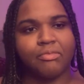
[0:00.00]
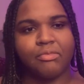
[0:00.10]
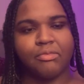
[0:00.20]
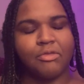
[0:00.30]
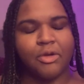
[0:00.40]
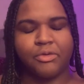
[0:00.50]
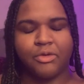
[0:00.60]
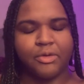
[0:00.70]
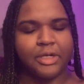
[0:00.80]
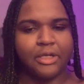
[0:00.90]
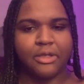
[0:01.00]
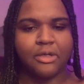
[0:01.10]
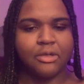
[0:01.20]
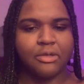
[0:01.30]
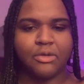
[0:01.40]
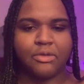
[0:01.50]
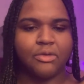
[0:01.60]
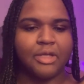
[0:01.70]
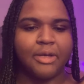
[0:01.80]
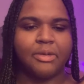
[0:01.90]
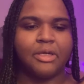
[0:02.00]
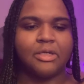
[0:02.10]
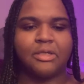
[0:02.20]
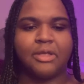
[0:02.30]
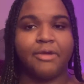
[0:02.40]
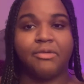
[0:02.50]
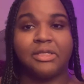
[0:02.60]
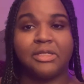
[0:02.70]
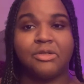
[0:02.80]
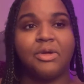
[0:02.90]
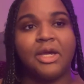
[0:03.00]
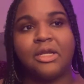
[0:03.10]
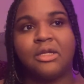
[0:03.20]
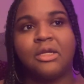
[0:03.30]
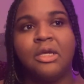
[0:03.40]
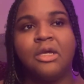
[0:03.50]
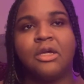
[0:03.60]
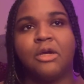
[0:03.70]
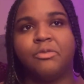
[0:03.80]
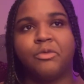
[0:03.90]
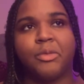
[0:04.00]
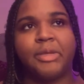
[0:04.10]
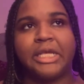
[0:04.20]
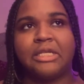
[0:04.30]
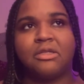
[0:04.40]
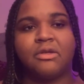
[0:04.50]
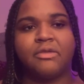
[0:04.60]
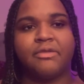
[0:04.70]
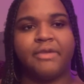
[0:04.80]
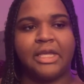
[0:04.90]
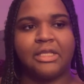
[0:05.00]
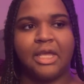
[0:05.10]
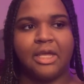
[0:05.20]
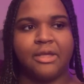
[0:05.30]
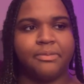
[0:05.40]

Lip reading: Don't do it either. Don't do that because of that reason. You gotta come from a place of the fact that,